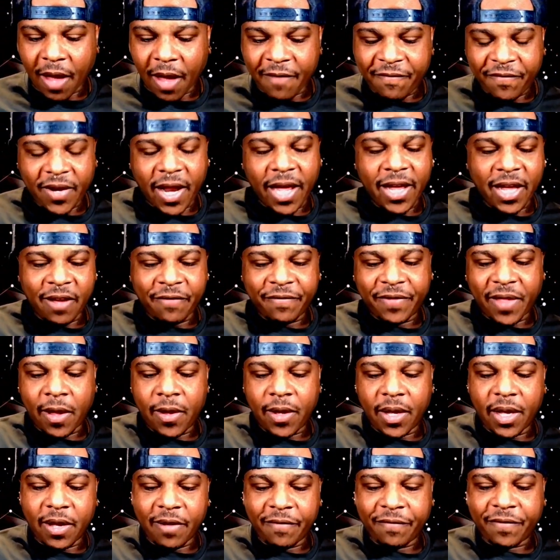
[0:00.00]
I feel like if
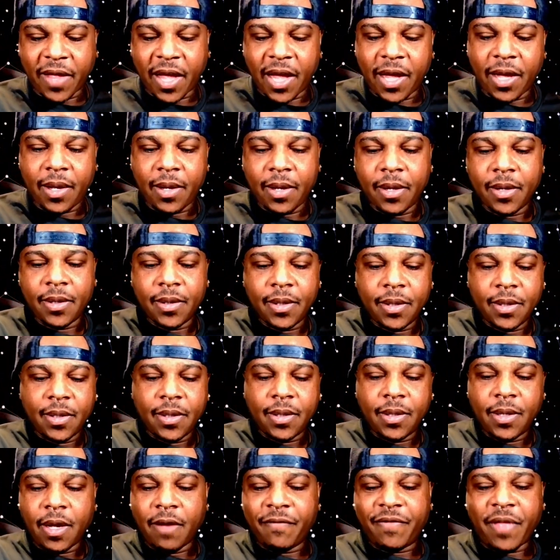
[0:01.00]

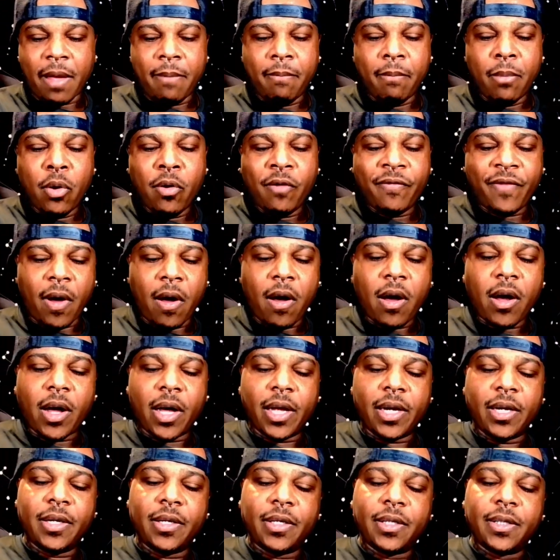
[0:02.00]
they move
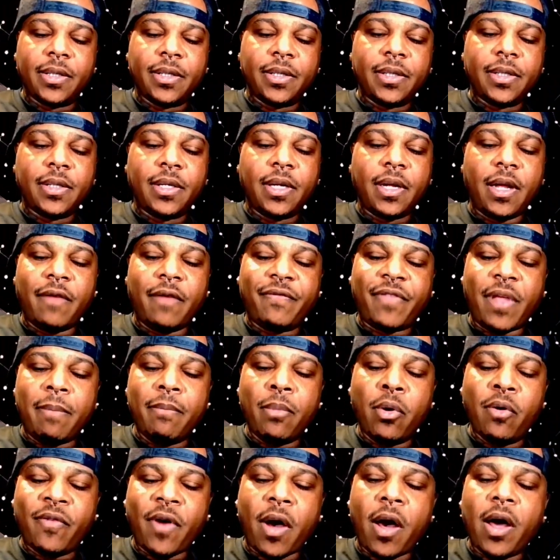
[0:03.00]
on,
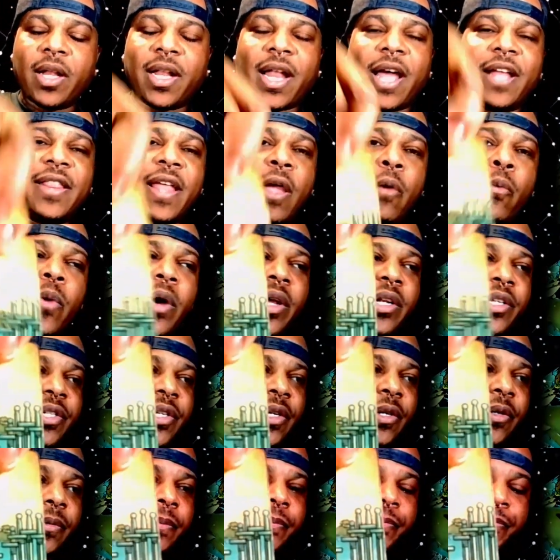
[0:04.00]
like they want
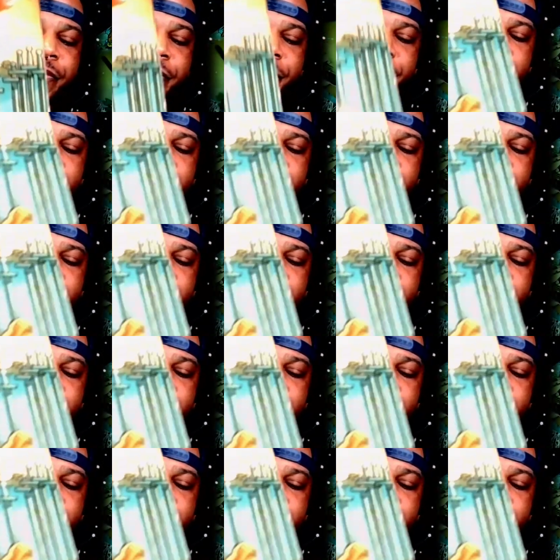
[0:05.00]
to,